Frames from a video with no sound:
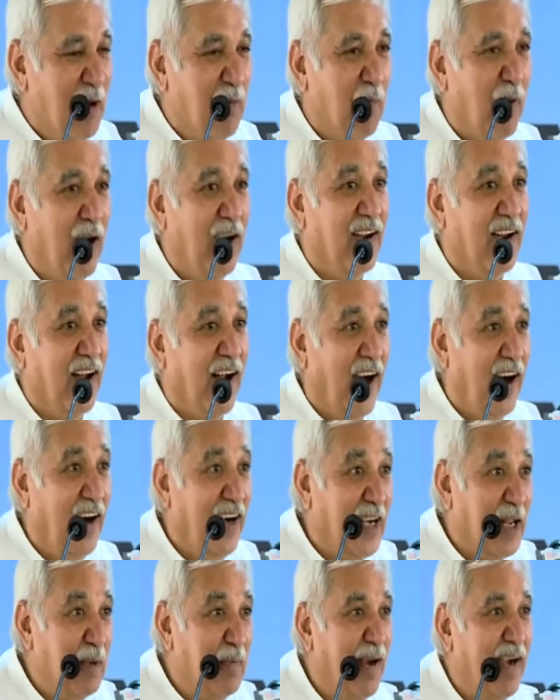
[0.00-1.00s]
But
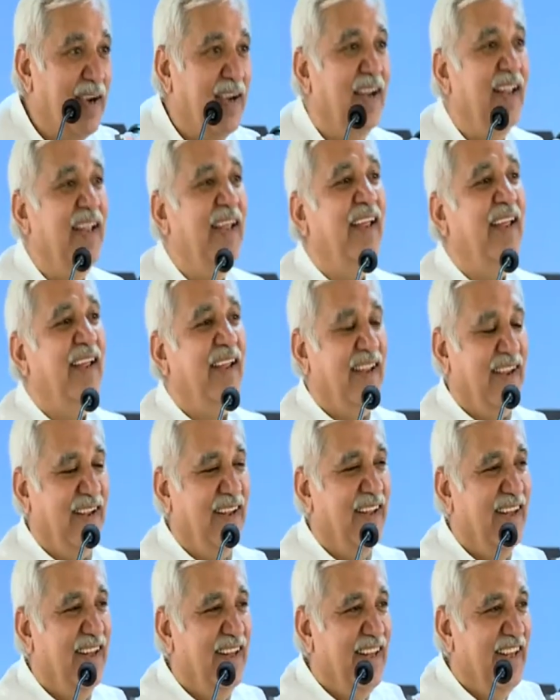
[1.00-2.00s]
ultimately,
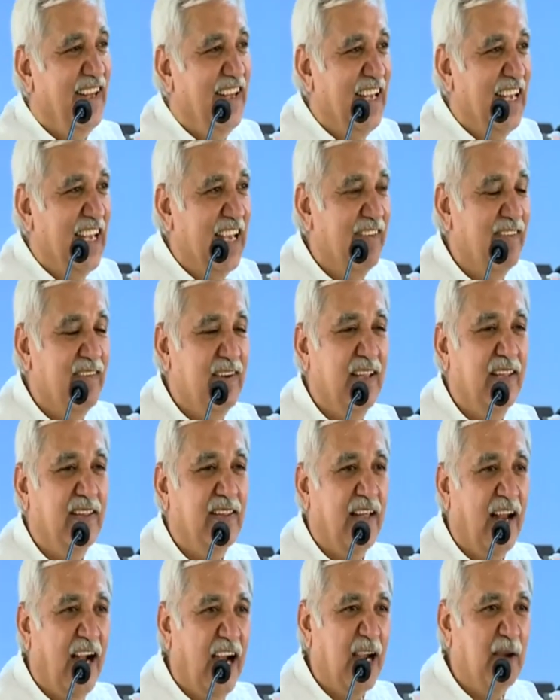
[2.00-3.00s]
even in
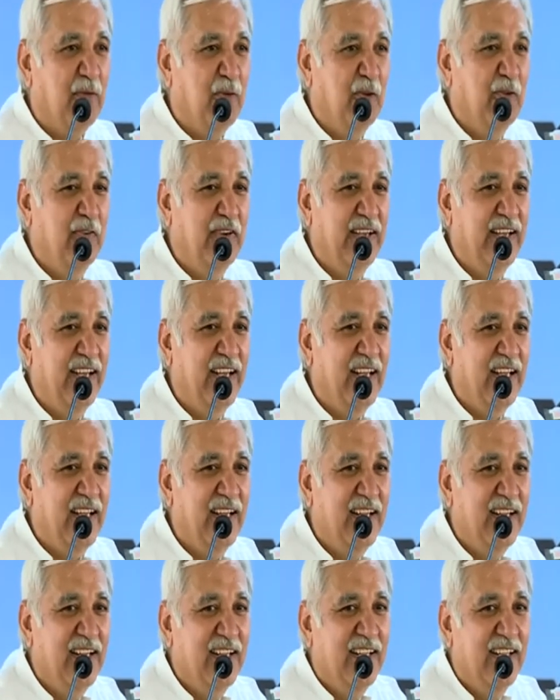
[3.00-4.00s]
that movie,
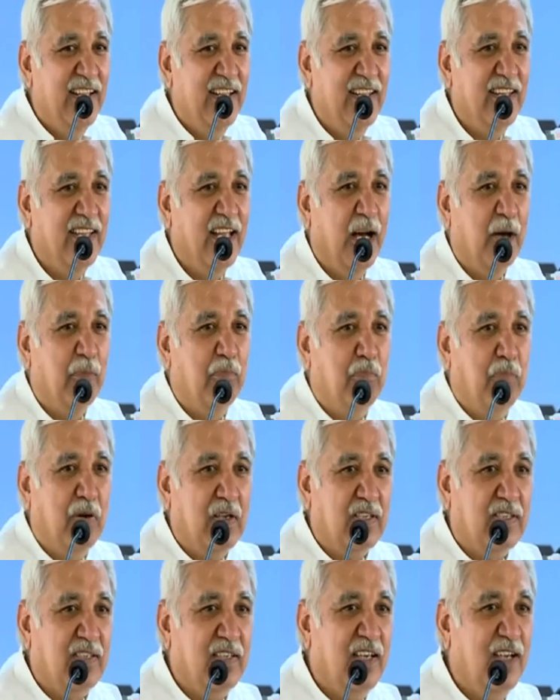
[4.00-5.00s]
the
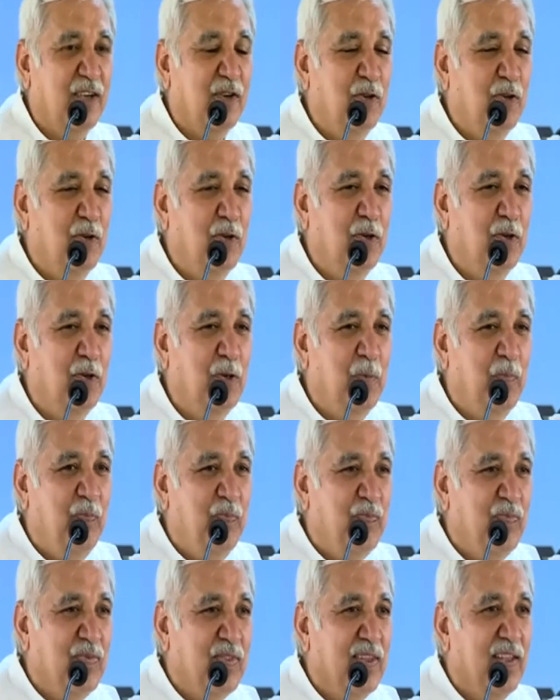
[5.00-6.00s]
person who
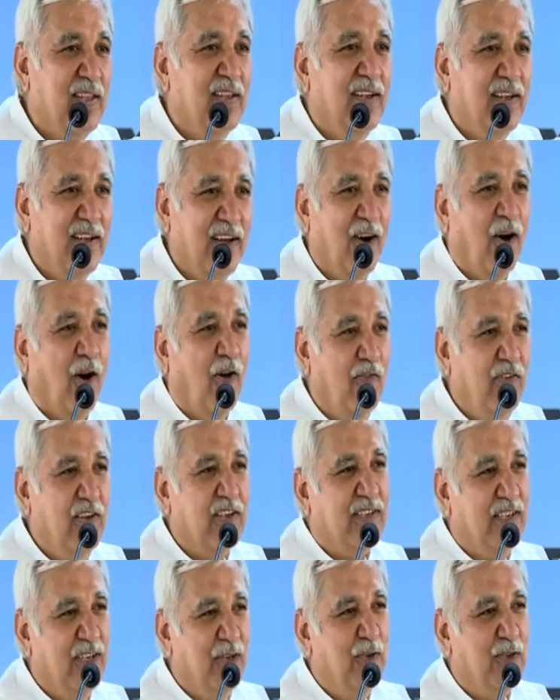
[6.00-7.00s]

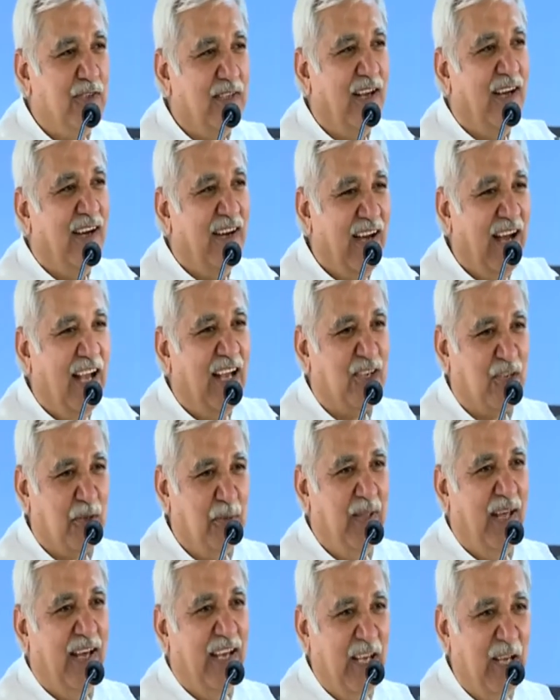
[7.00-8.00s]
obviously has to be
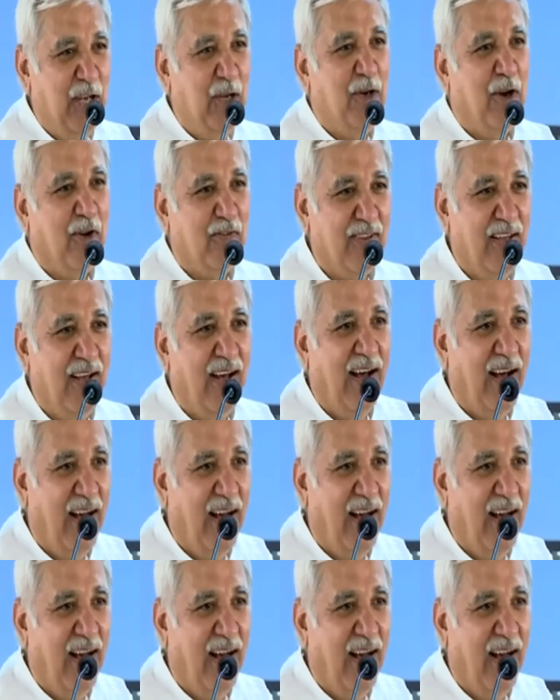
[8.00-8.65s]
the hero of the